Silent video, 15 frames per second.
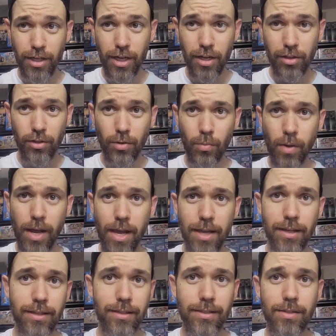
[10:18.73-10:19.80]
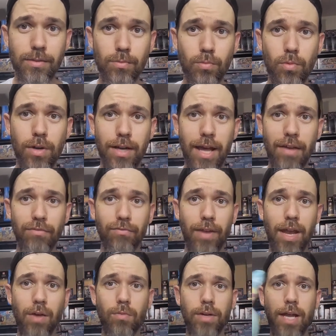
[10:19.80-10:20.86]
colorway is what I
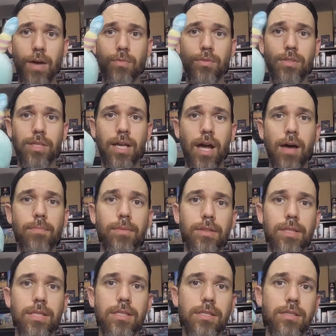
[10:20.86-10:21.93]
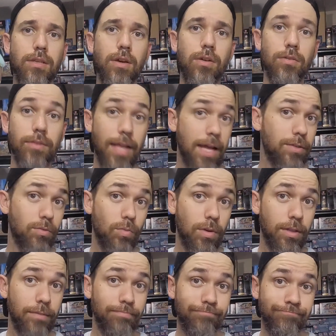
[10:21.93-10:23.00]
found when I was comping this, so that's
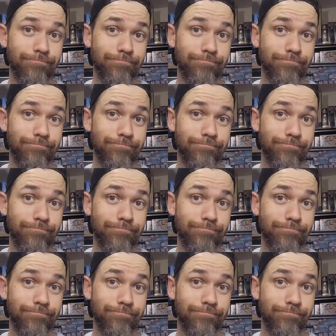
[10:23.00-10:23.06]
what